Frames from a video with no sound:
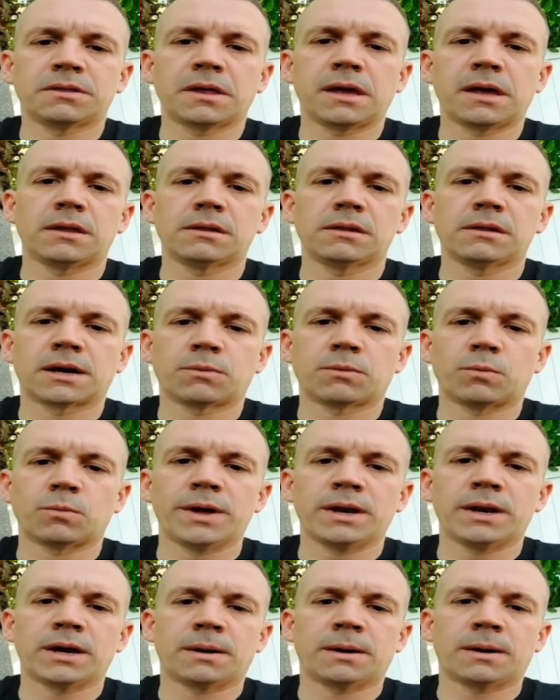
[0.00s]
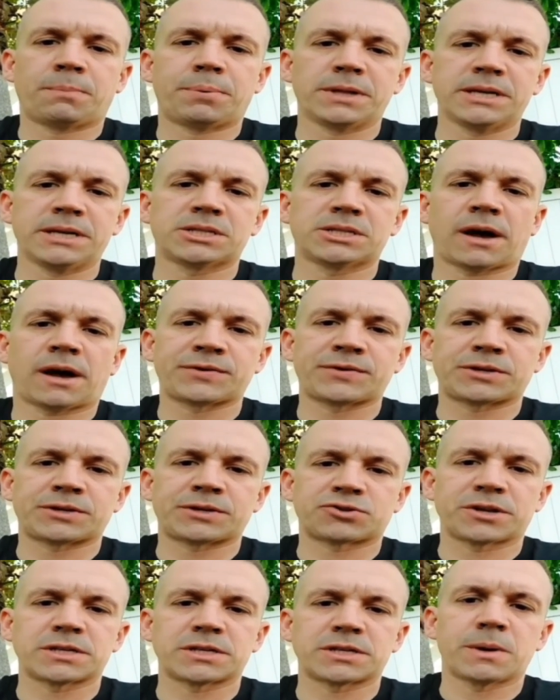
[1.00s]
Look, when a police officer
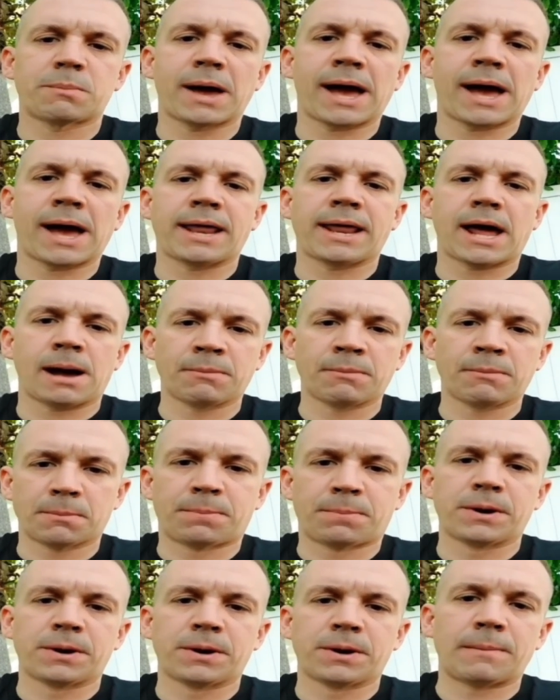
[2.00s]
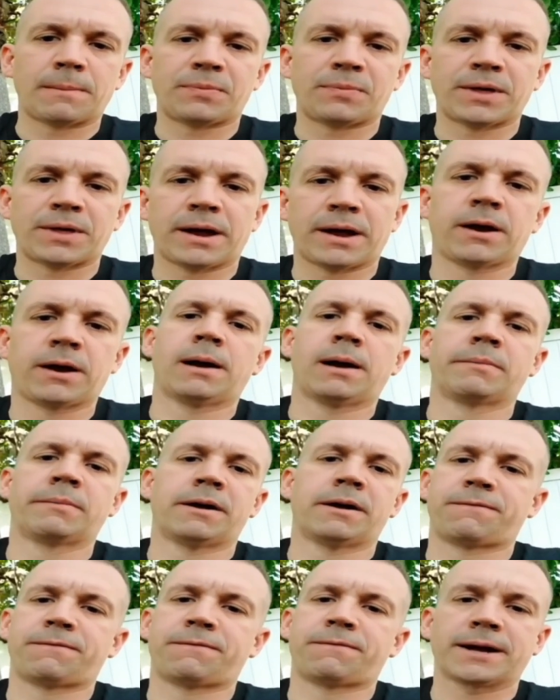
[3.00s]
treats me bad, I'm going to put them up there and I'm
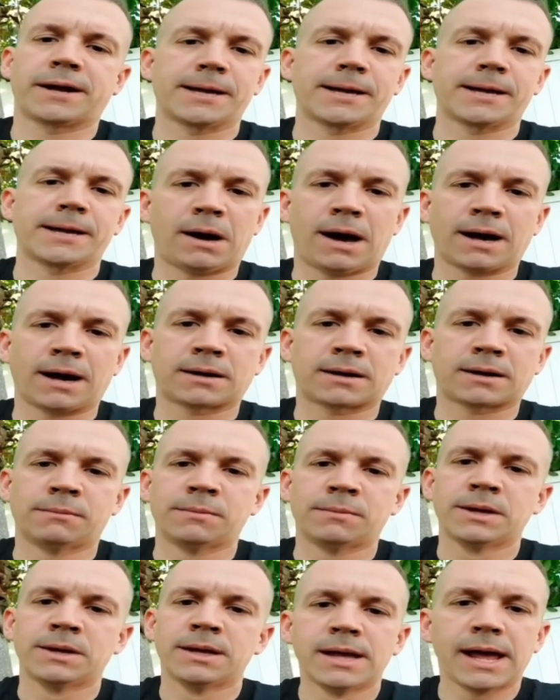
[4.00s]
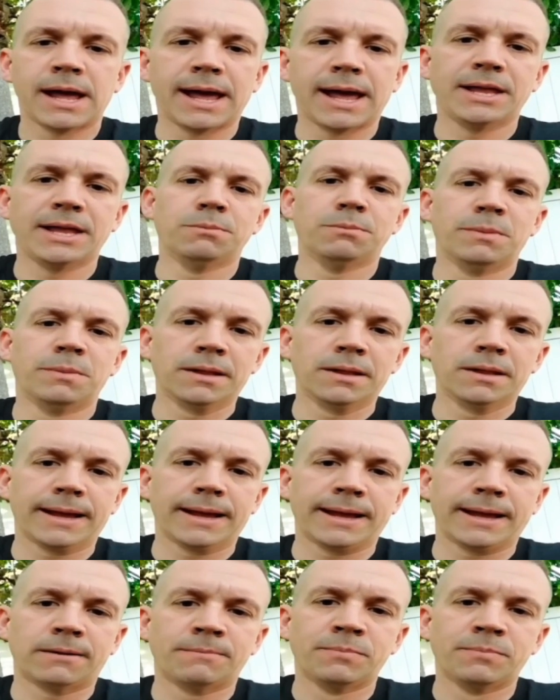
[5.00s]
going to fucking mock them and
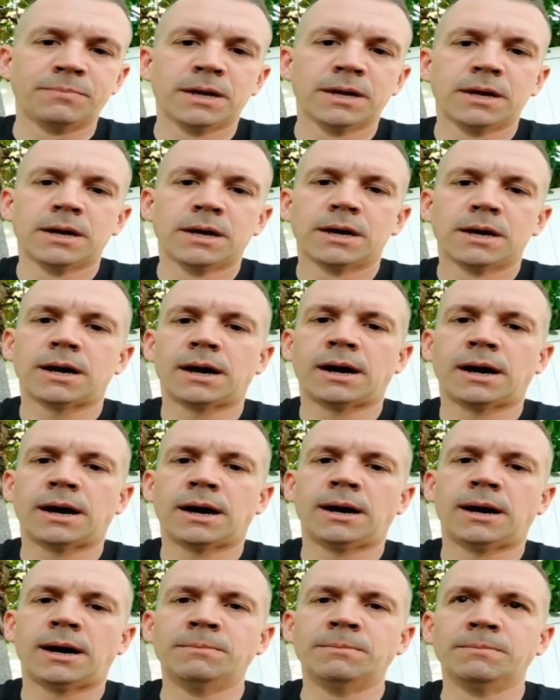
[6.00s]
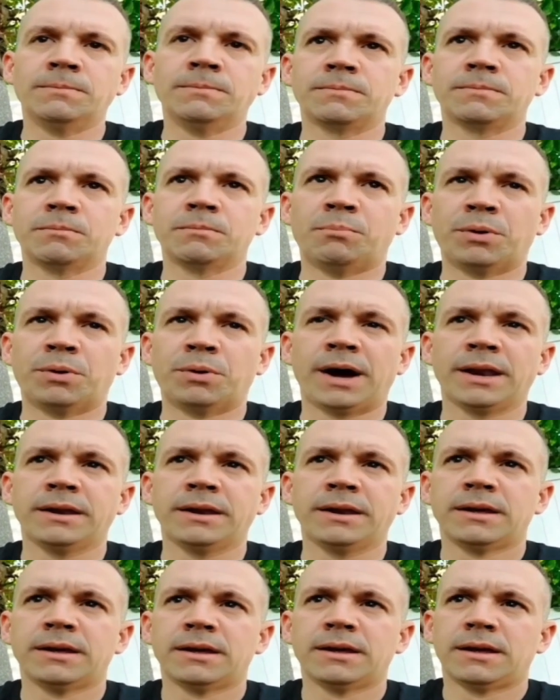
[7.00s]
humiliate them. But
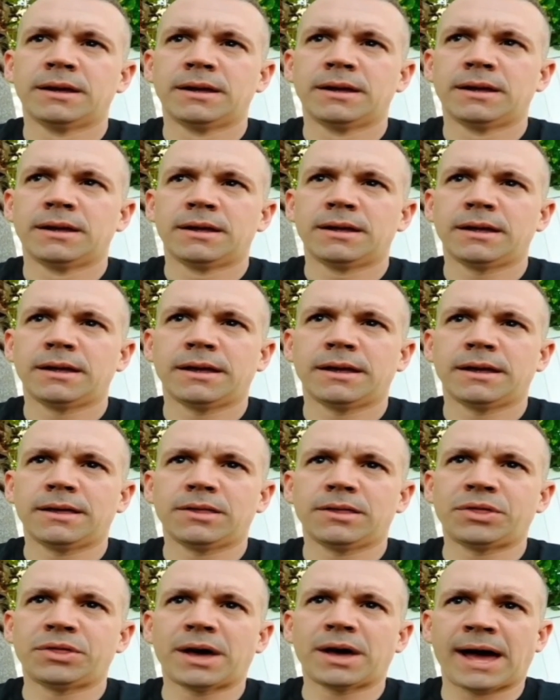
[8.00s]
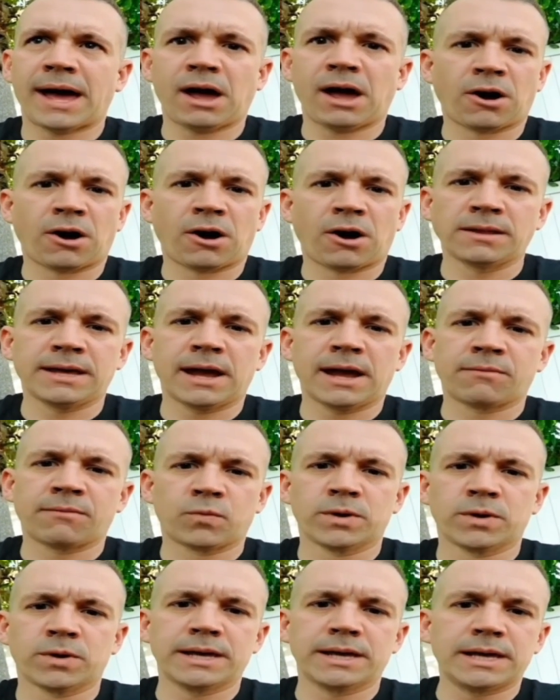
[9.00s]
I hardly ever
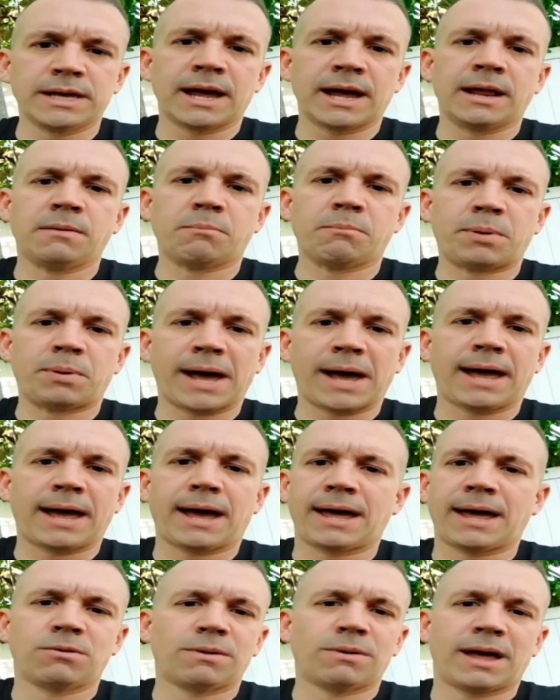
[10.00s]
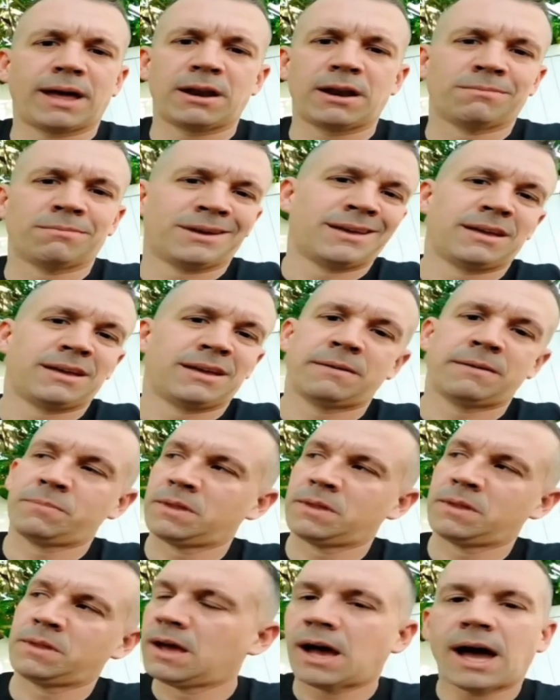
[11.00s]
really get bad.
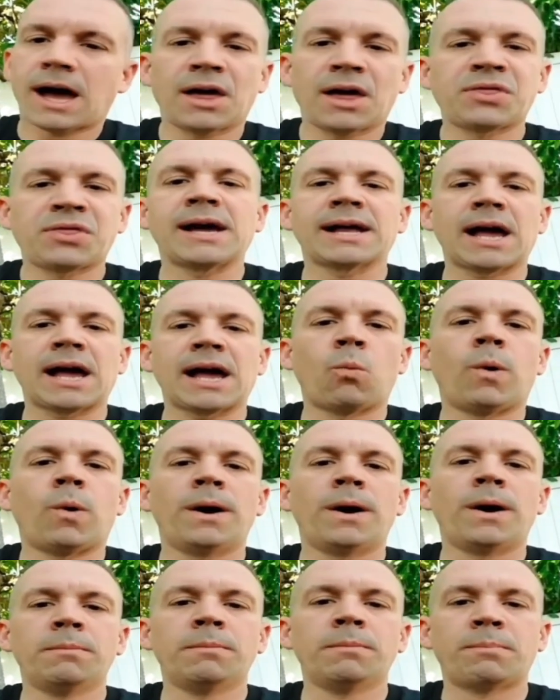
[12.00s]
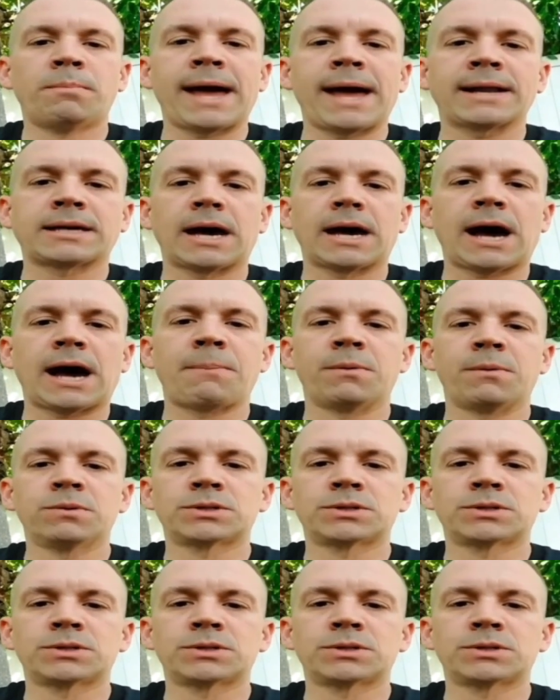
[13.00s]
I think I got one bad cop.